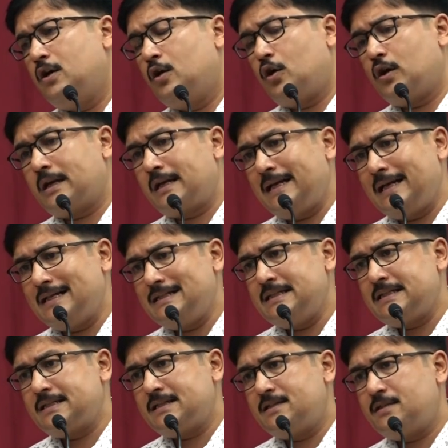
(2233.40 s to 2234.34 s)

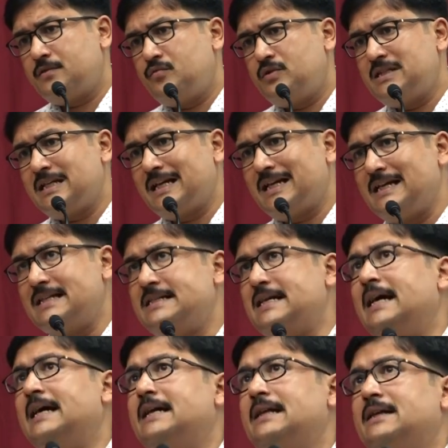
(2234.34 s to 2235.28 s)
organizations which are
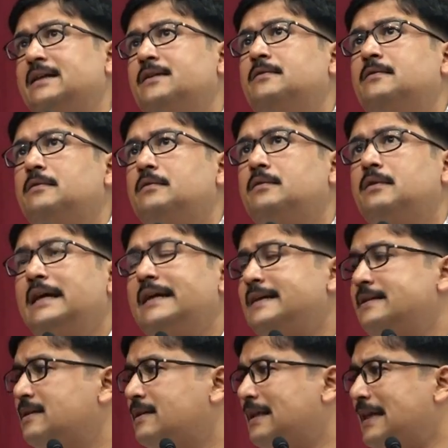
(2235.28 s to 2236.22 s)
agile, you know,
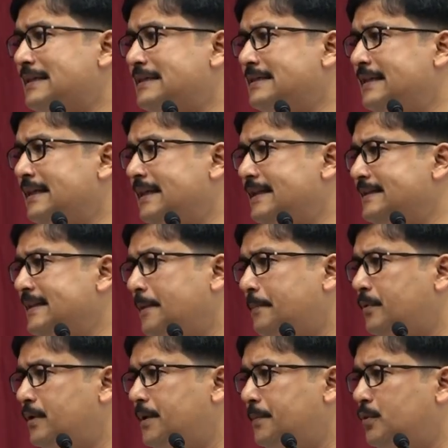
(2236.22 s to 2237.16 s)
like the classical
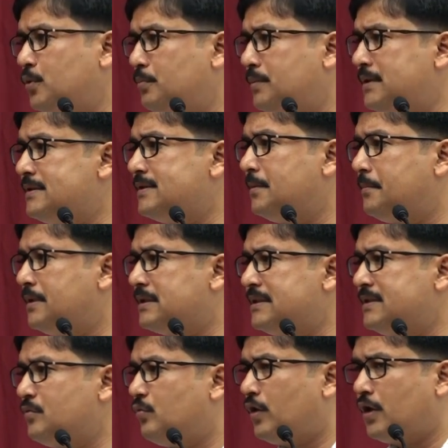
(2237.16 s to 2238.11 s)
example, if you miss the
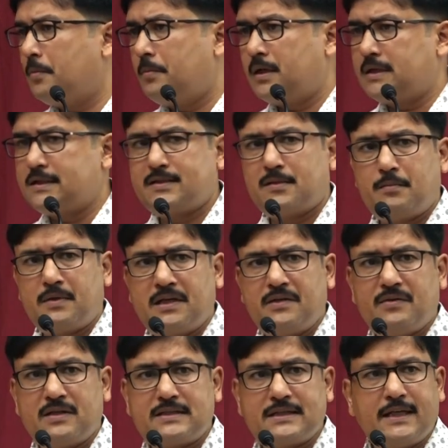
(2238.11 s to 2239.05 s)
bus is Walmart. Somebody
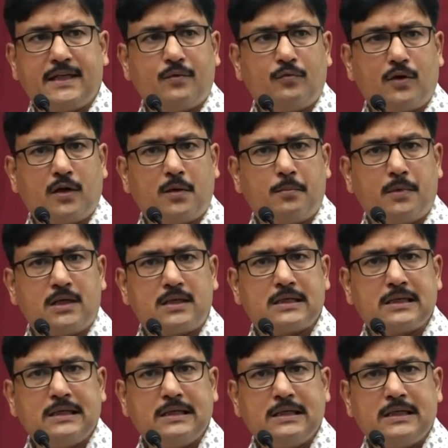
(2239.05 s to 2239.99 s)
was saying Walmart,
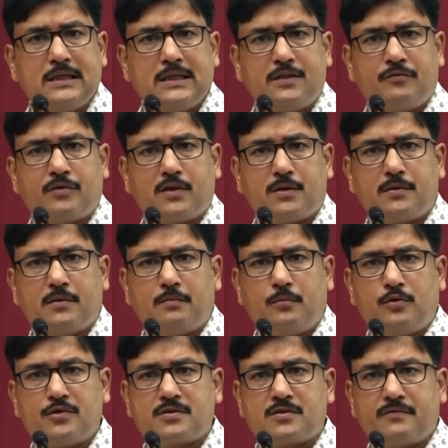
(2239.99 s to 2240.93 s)
one of the
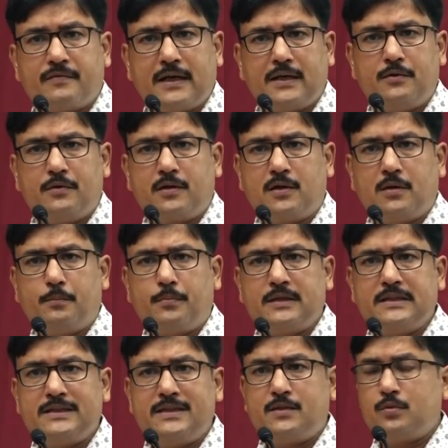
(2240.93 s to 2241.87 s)
most valued
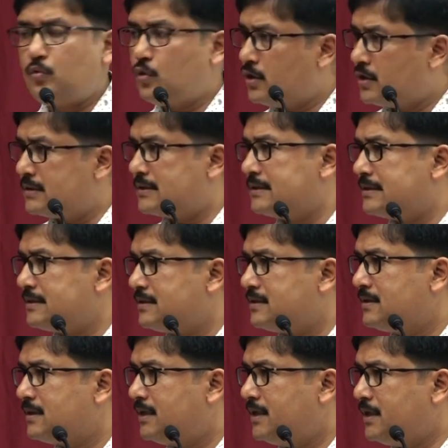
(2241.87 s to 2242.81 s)
companies. It was.
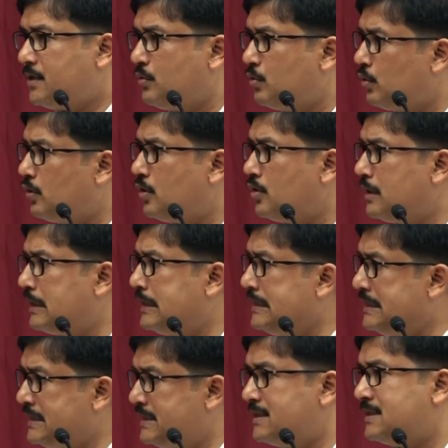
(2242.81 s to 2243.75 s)
It no longer
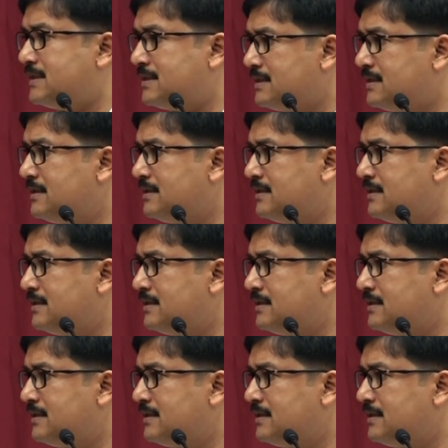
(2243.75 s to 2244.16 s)
is.